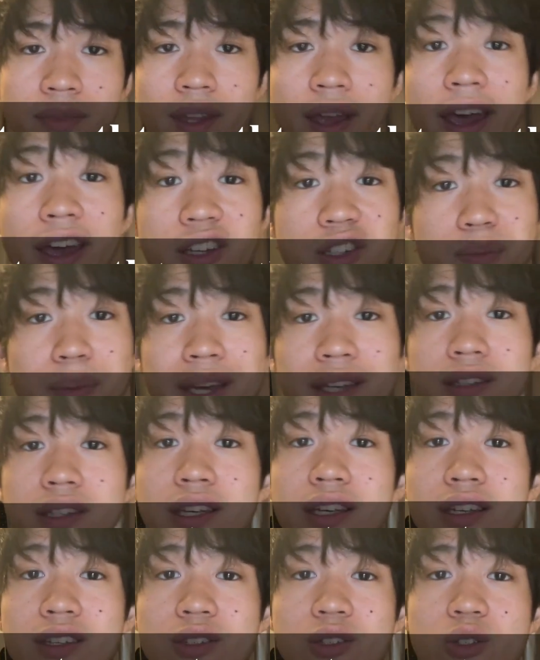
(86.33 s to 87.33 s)

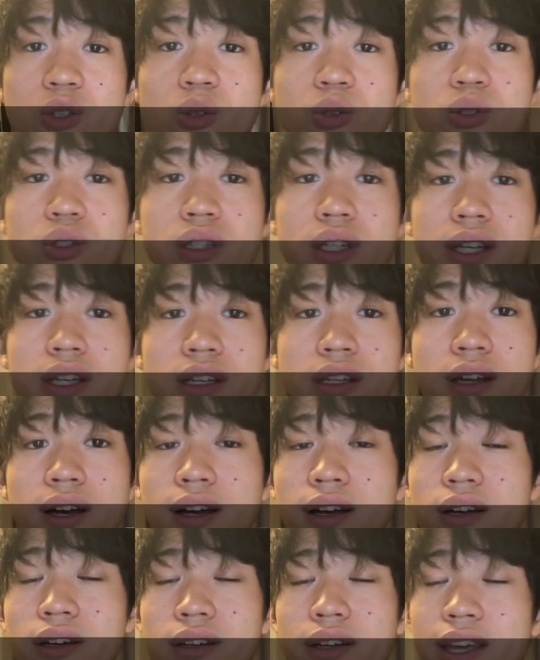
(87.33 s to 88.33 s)
expecting is usually
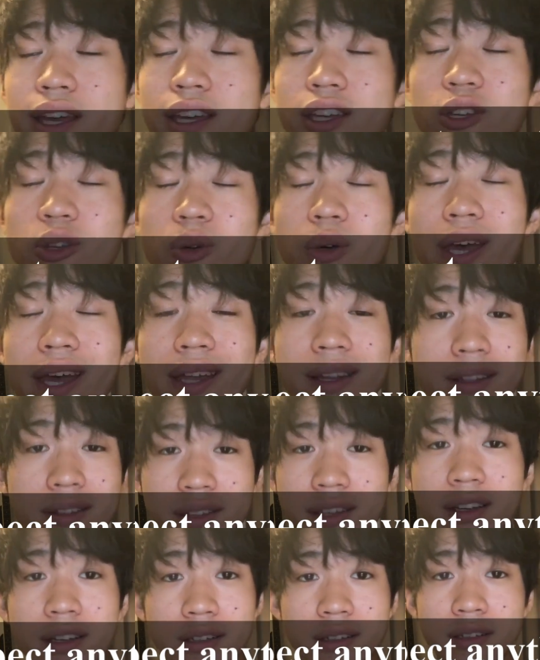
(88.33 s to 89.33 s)
not gonna get you
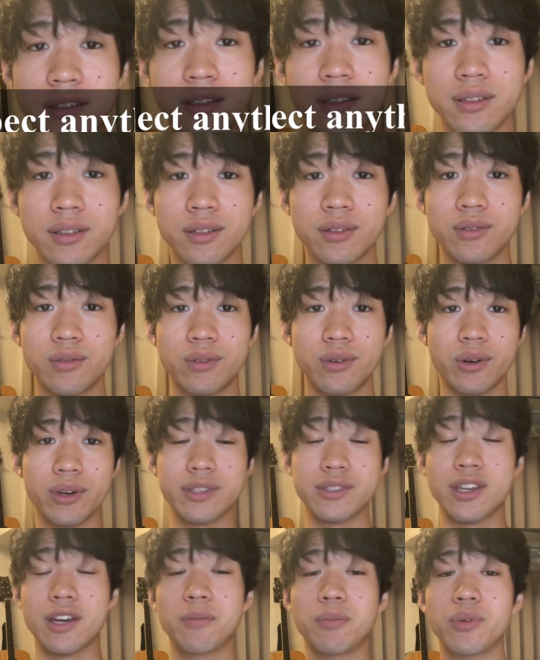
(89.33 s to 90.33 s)
anything. For
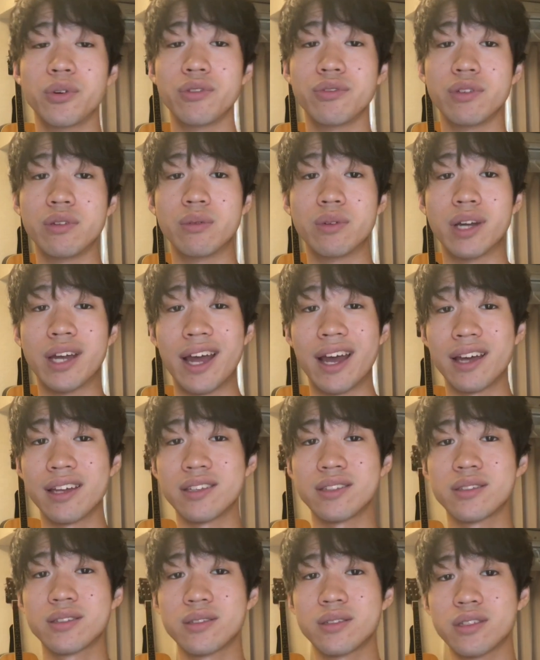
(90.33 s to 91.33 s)
example, if you wanna
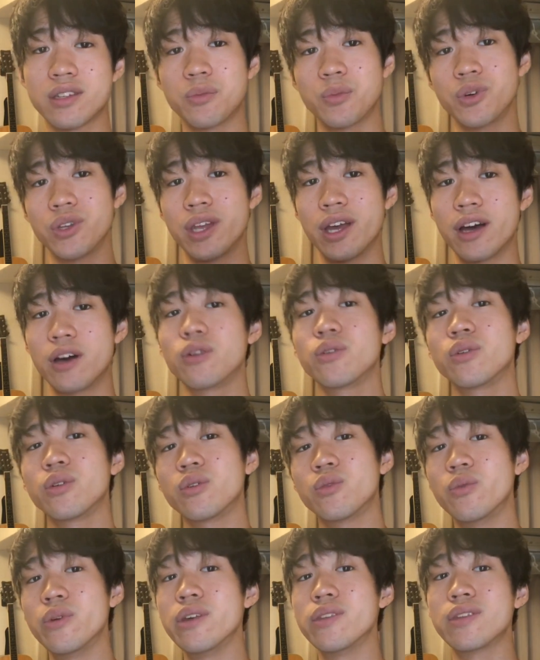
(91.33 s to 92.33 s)
ask someone out
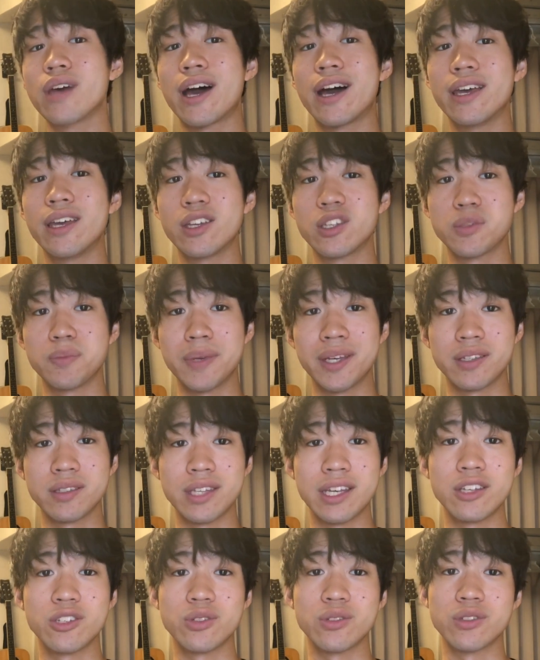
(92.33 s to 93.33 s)
with high
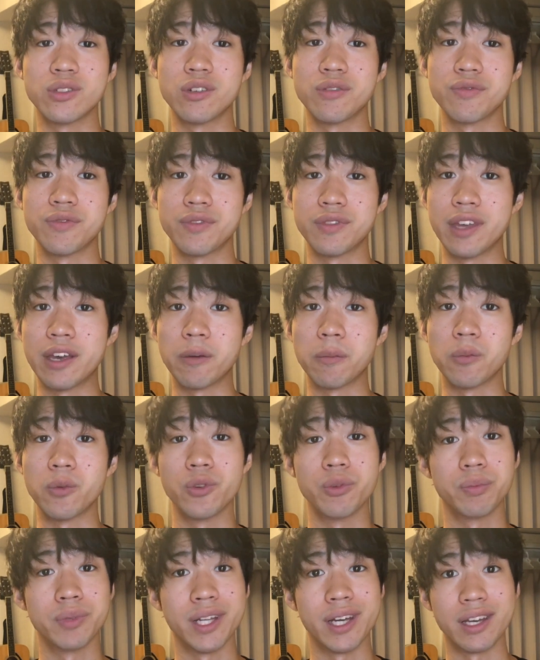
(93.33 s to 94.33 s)
expectations of them
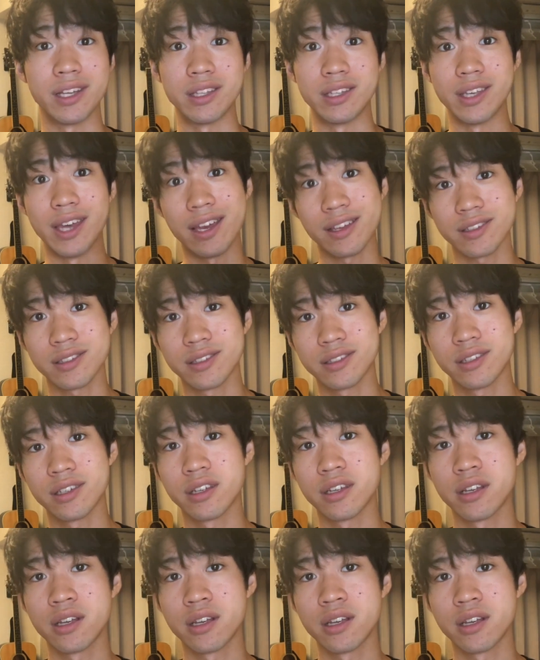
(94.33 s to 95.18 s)
replying yes,